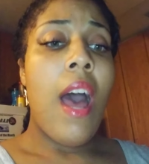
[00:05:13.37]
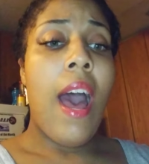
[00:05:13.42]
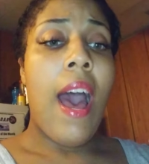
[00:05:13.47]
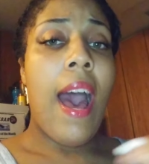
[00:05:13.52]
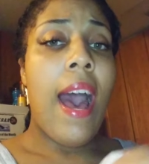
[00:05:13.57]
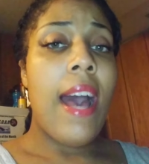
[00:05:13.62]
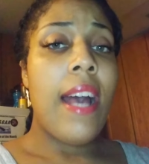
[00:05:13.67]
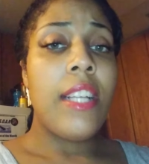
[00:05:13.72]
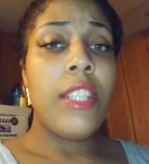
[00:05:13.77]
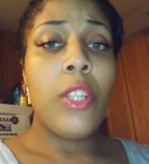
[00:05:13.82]

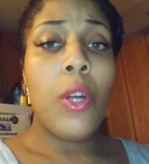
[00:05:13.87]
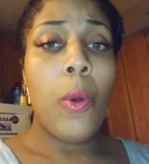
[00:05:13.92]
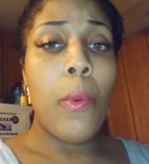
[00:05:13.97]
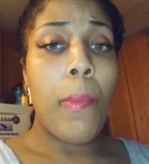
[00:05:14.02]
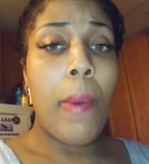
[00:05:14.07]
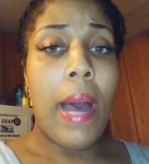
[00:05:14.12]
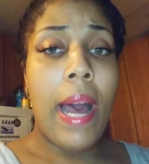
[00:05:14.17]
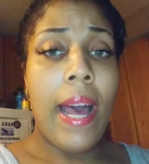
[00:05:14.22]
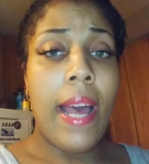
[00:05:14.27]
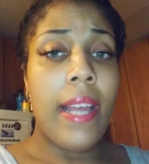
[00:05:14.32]
I don't
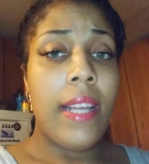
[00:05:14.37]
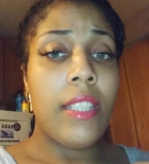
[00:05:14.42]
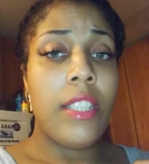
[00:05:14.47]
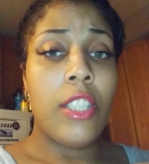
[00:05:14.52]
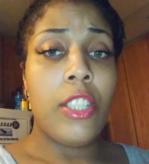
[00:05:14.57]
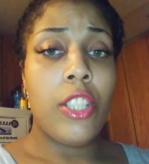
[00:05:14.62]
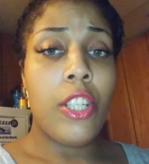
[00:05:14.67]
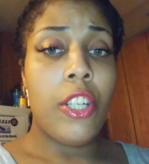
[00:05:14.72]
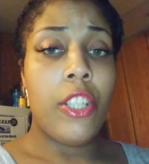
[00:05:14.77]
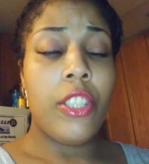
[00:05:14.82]
buy
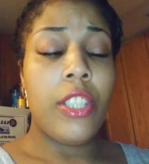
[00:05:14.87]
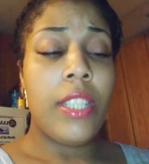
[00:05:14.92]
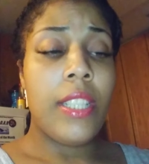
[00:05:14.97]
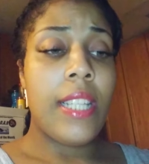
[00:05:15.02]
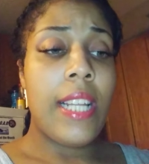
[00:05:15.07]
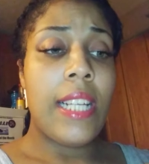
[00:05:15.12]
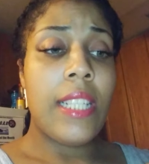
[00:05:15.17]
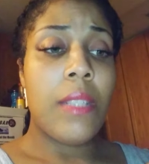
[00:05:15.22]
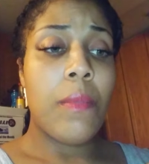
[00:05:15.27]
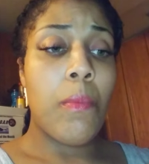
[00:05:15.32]
detergent
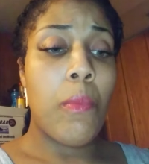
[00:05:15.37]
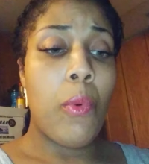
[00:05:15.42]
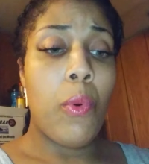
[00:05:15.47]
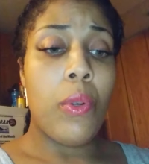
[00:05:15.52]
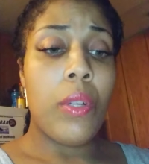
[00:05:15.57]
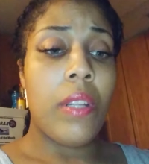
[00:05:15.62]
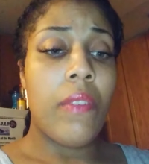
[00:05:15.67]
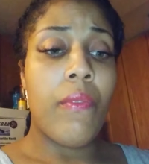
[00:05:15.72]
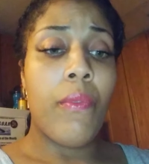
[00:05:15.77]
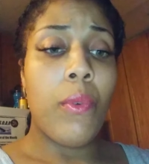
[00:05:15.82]
that's
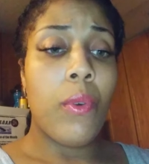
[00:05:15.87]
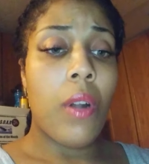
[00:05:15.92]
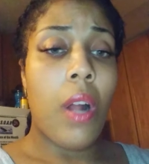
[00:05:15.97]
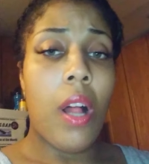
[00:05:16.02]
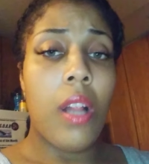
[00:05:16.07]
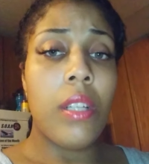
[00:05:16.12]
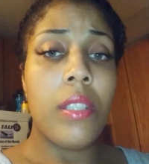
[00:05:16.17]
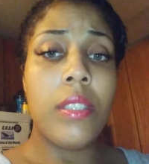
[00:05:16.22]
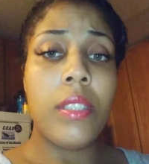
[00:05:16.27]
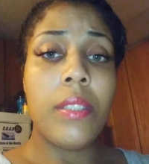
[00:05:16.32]
more than
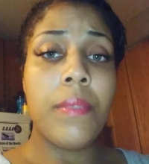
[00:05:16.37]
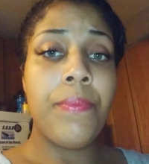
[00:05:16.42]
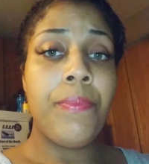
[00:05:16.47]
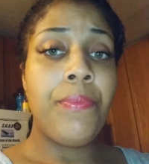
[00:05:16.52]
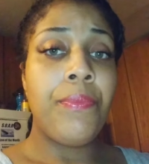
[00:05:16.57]
$4